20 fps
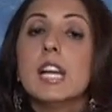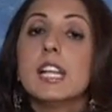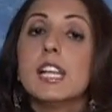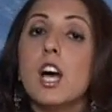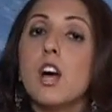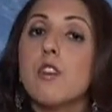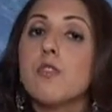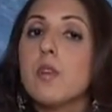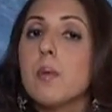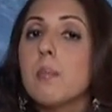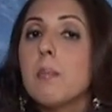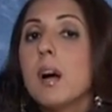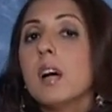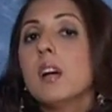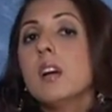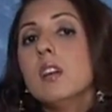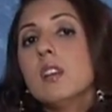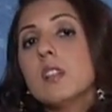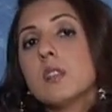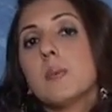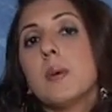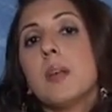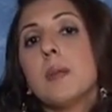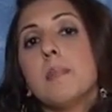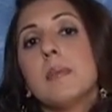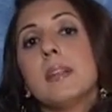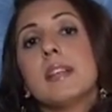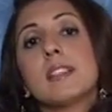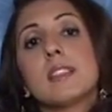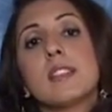Now if your Mangal is well
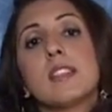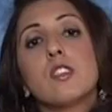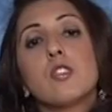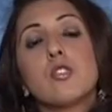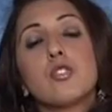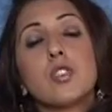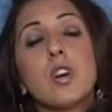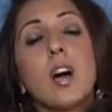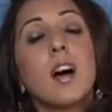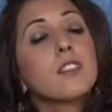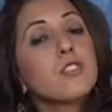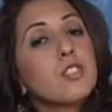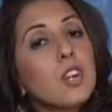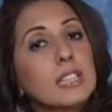placed in your chart,